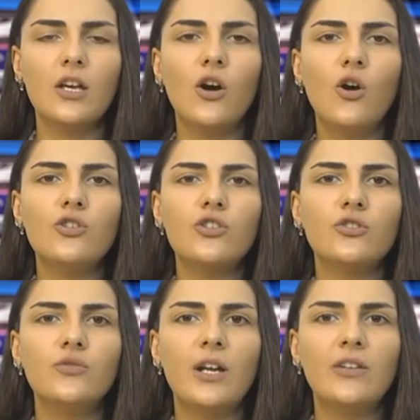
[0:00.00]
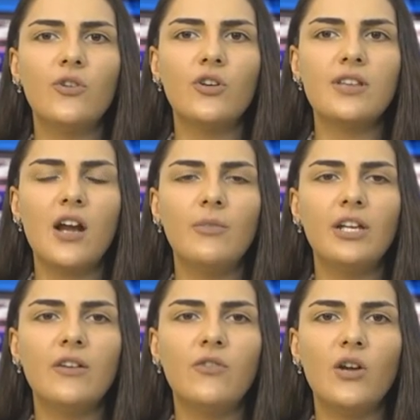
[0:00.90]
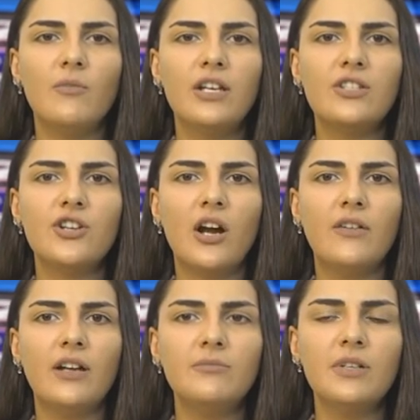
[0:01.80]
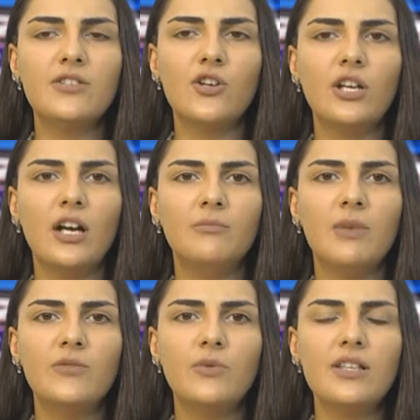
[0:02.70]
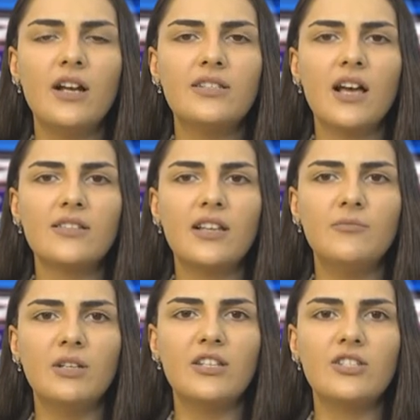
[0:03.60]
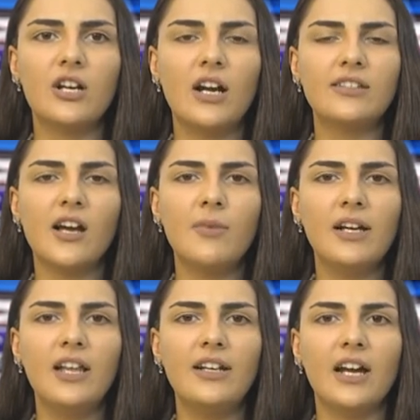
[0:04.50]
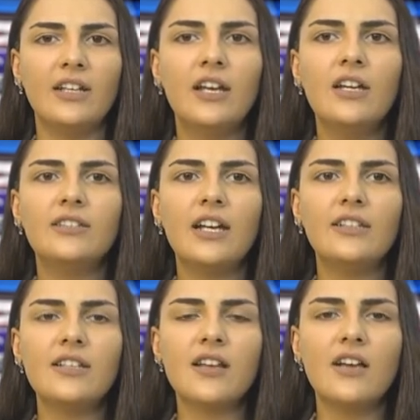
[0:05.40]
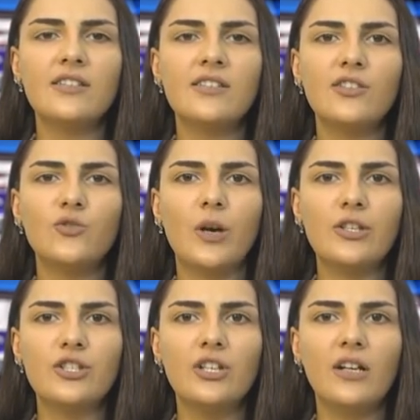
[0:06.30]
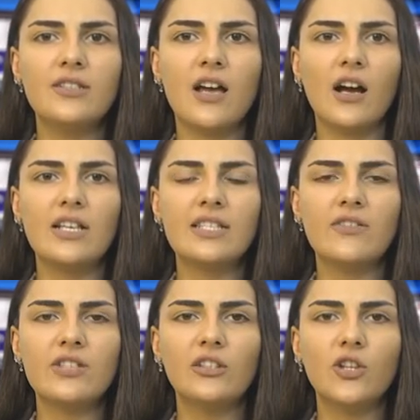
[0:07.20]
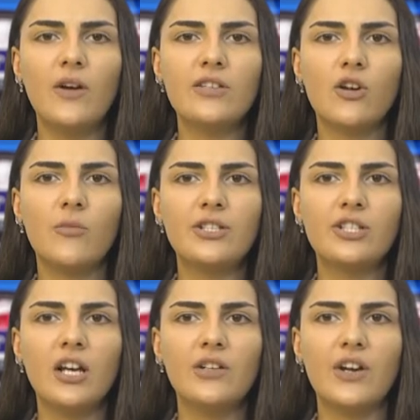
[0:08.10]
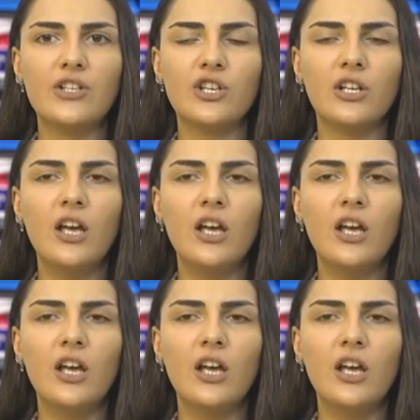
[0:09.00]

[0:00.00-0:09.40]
On June 24, Armenian Foreign Minister Ararat Mirzoyan met with Artsakh State Minister Artak Beglaryan. They discussed the situation in Artsakh as a result of Azerbaijan aggression